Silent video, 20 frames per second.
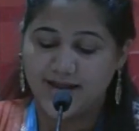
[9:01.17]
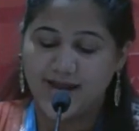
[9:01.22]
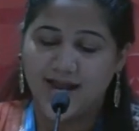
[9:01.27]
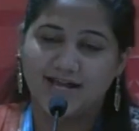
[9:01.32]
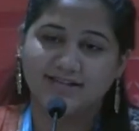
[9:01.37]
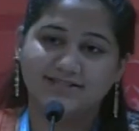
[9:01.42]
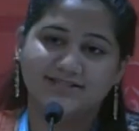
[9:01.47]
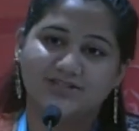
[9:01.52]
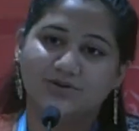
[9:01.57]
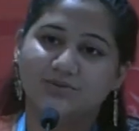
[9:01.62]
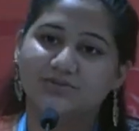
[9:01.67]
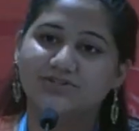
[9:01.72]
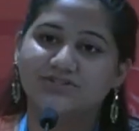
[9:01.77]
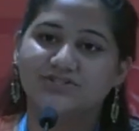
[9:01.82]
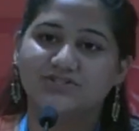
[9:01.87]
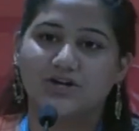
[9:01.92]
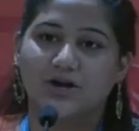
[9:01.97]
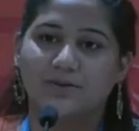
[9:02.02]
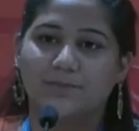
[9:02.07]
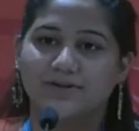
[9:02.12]
and don't
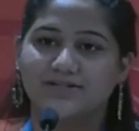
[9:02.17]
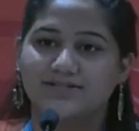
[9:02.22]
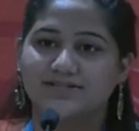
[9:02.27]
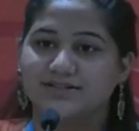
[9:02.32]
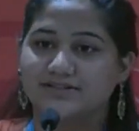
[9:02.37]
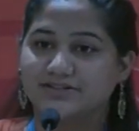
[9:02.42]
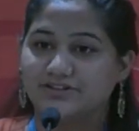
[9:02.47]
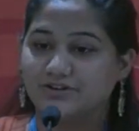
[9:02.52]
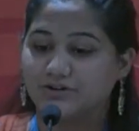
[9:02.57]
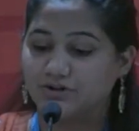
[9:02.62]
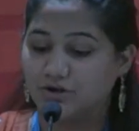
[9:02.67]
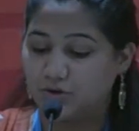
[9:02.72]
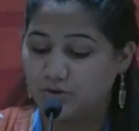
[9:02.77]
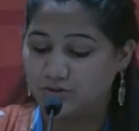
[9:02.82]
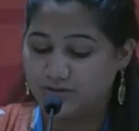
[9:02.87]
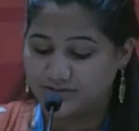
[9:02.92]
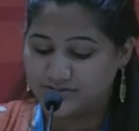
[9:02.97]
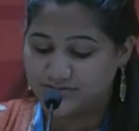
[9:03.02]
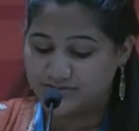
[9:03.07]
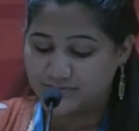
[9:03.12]
stop until your
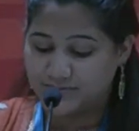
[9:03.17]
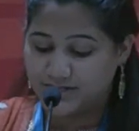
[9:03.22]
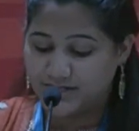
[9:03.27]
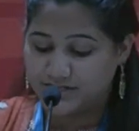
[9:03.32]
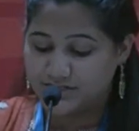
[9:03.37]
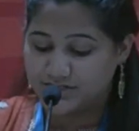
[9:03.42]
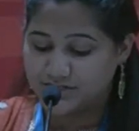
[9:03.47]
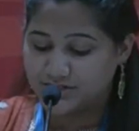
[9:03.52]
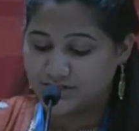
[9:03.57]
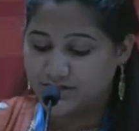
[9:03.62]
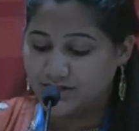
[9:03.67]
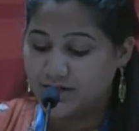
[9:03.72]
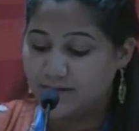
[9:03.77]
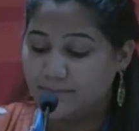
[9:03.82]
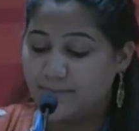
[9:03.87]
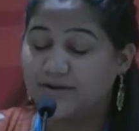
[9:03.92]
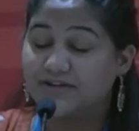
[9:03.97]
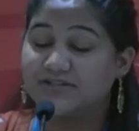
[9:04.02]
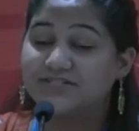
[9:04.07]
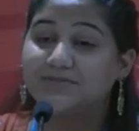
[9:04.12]
goal is reached,
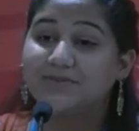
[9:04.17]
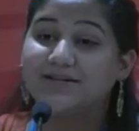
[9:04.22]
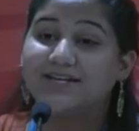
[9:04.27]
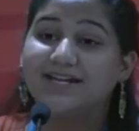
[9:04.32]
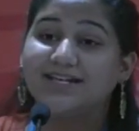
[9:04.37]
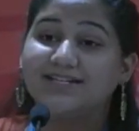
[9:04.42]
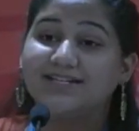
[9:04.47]
because we need